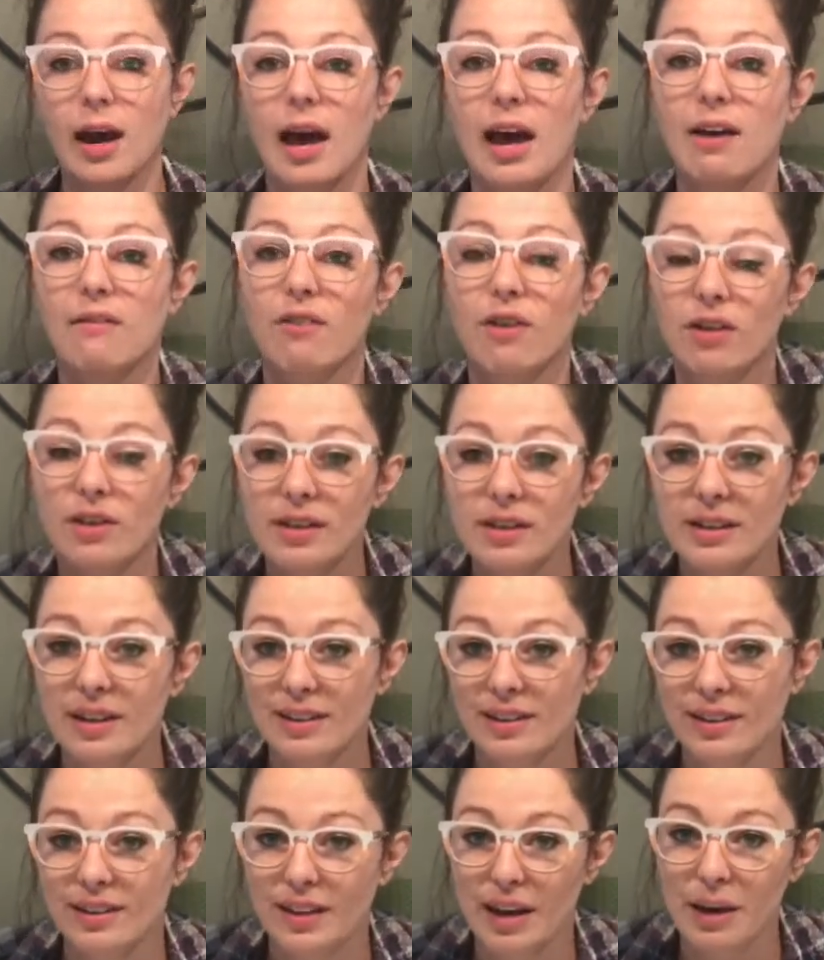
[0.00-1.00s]
I've already done
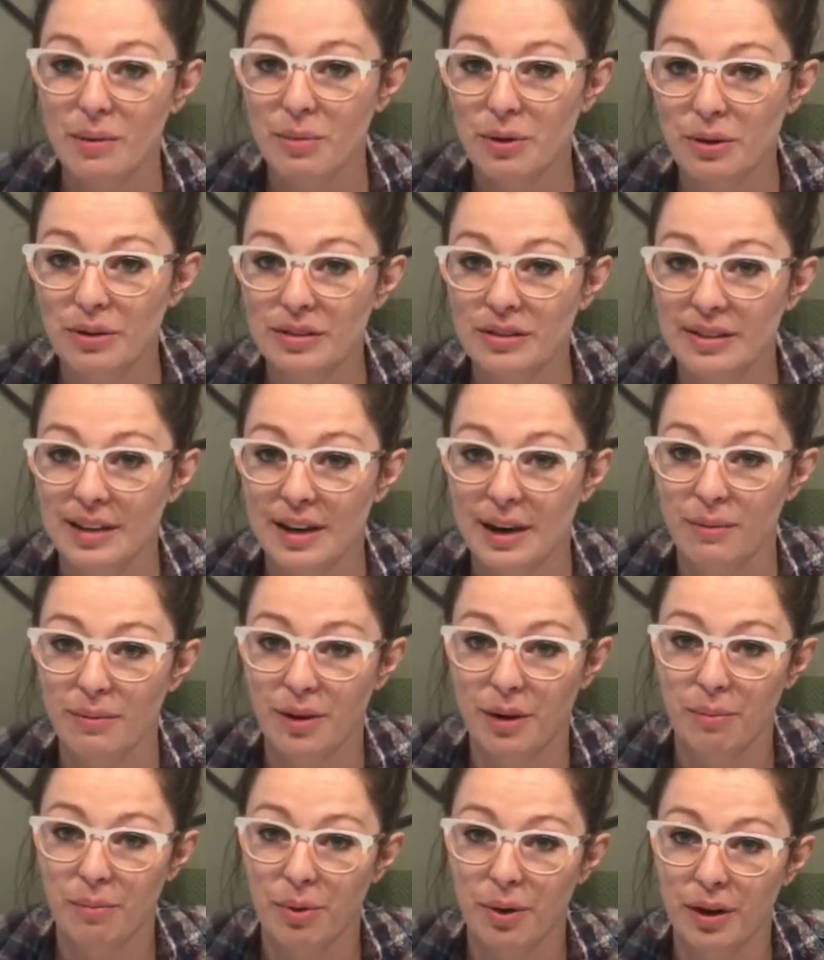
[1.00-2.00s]
the labels that I'm
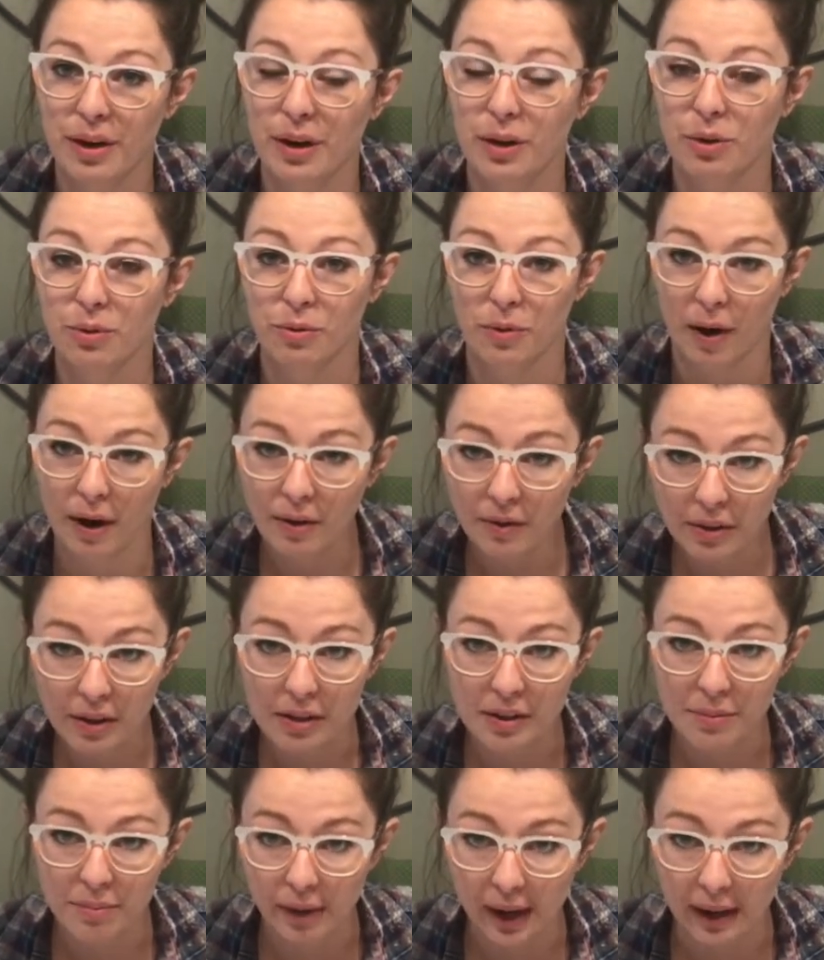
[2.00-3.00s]
going to put throughout this
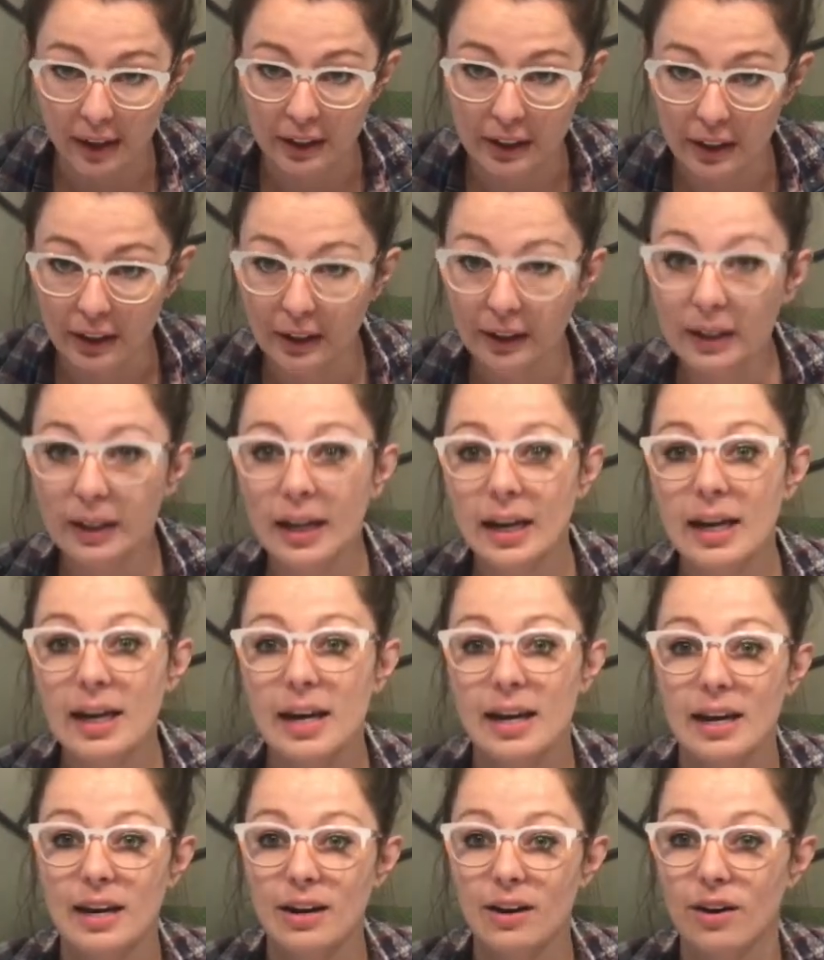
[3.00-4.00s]
binder.
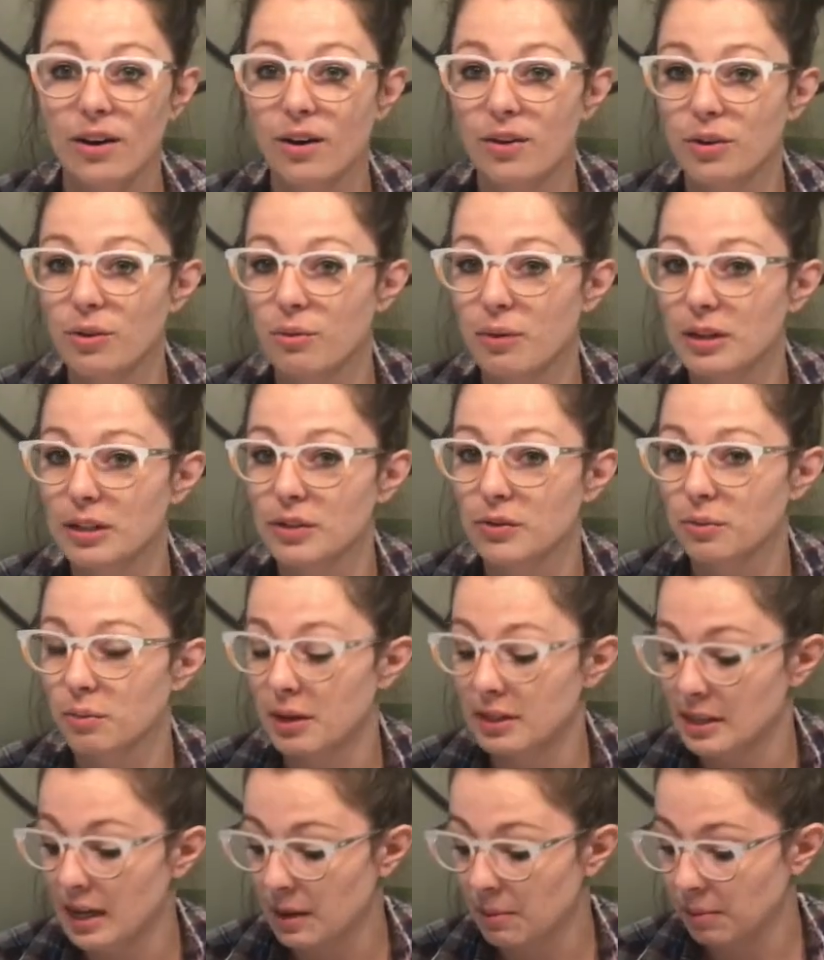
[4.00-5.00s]
Here are the ones for my
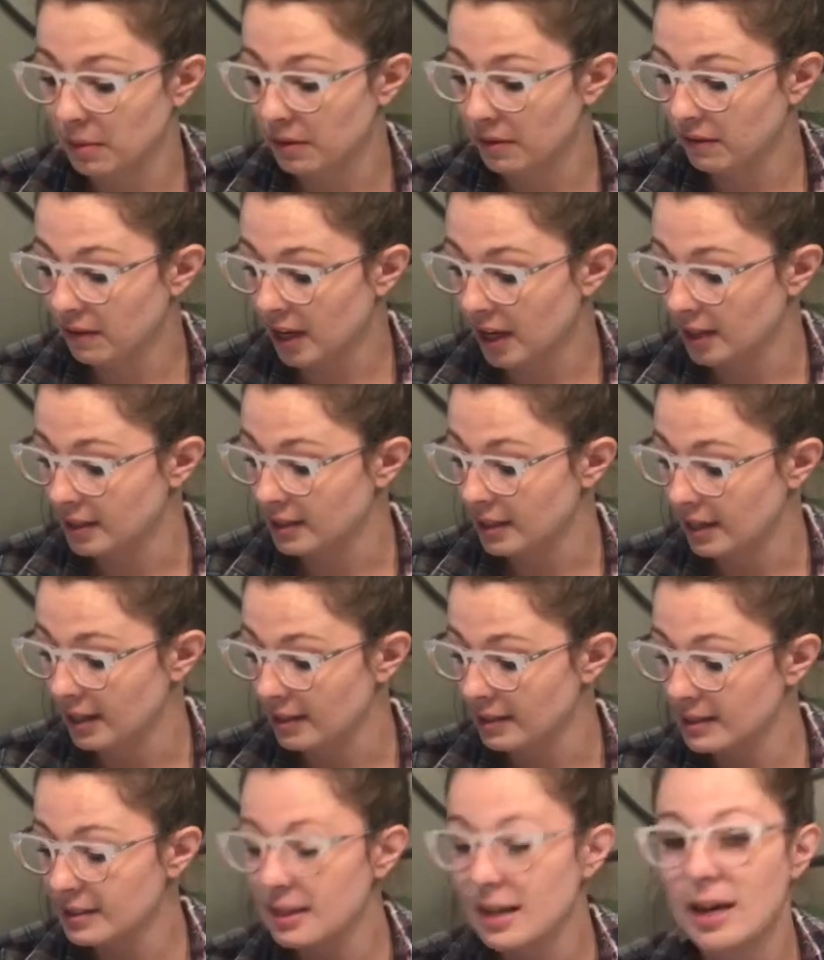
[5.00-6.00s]
table of
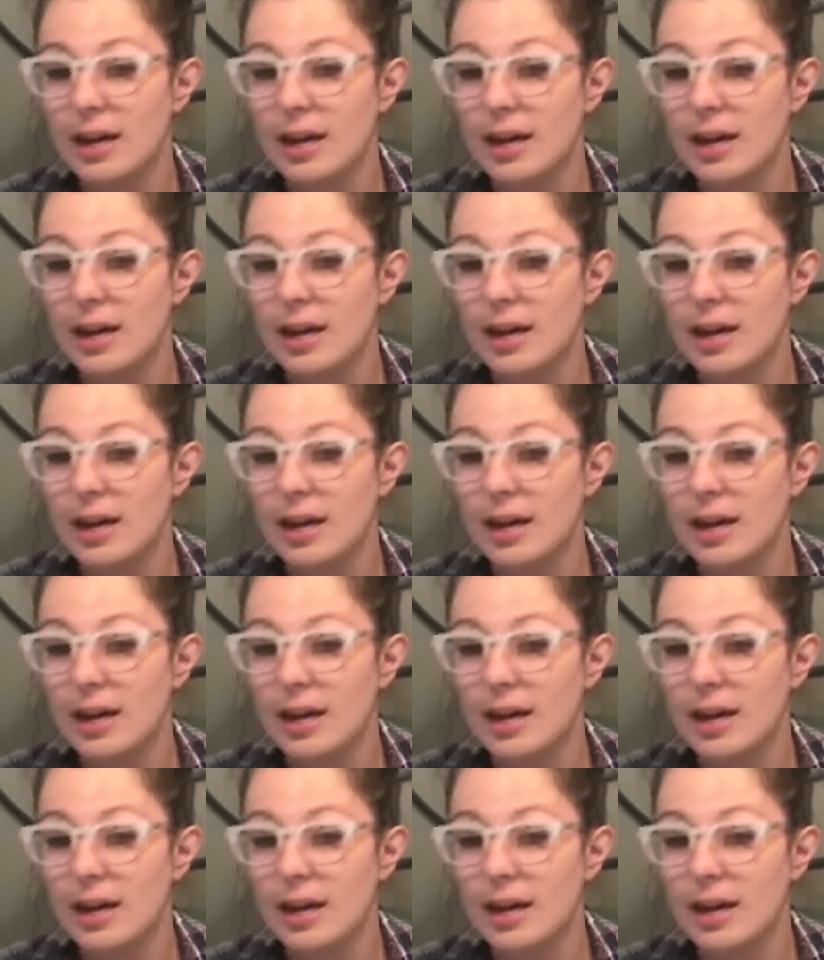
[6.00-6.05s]
contents.